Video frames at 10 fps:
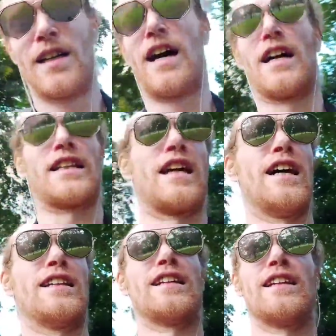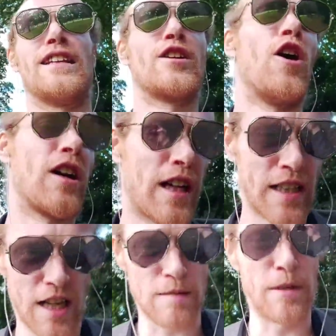Now, the, uh, the, the court
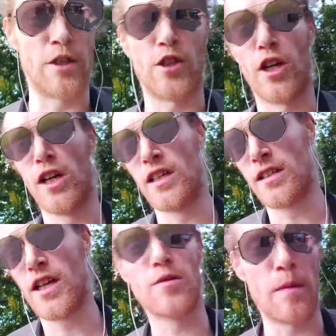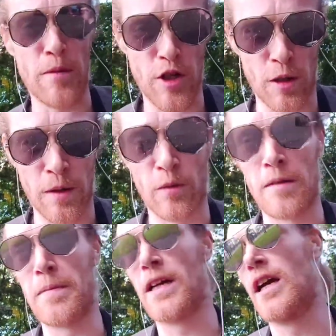case has been adjourned, as we presumed it
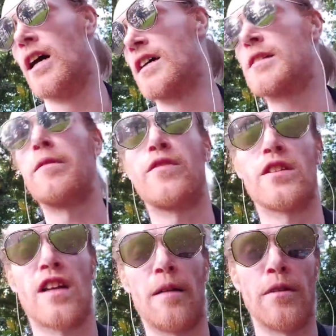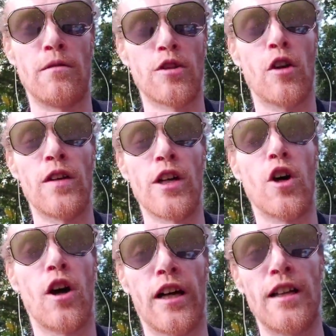would be, uh, simply for the time that there was already a
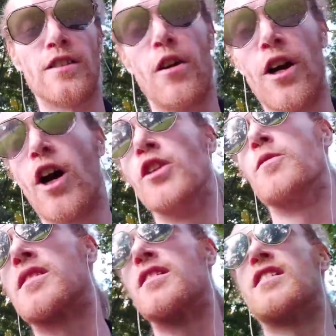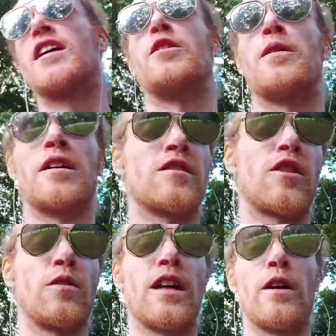court case going on that was continuing,
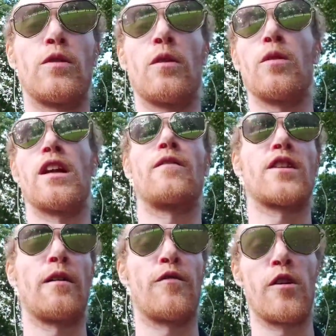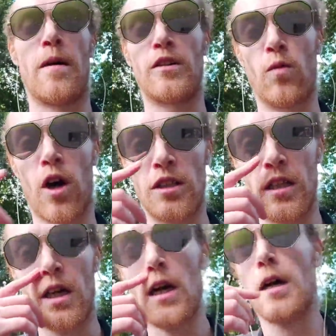so they, they wouldn't have time for no matter what.
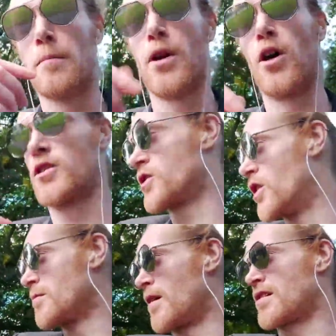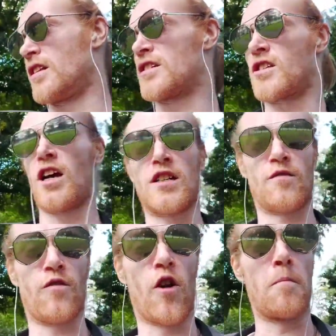But also, as my solicitor has
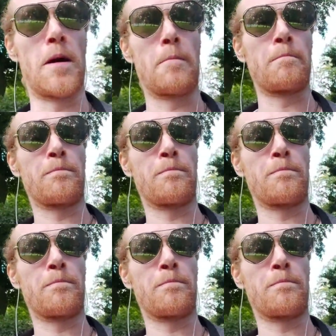informed me,